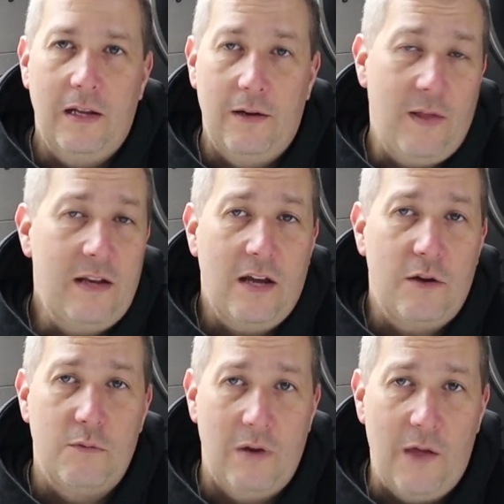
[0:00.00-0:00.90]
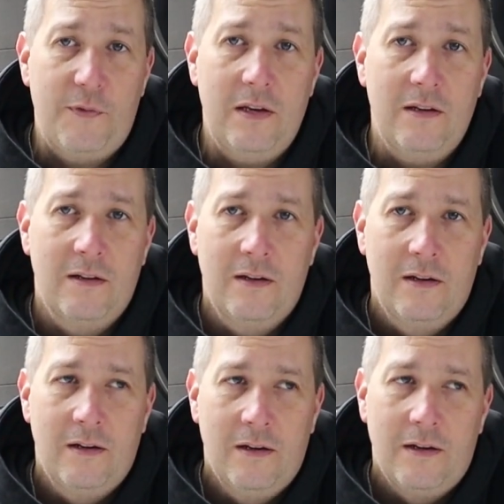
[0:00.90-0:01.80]
And if they tell you nothing,
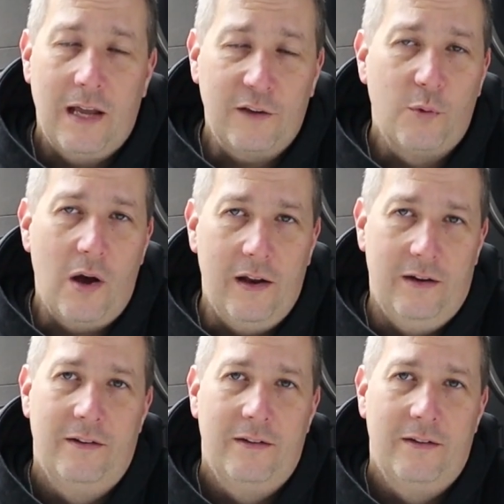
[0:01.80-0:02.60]
guess what?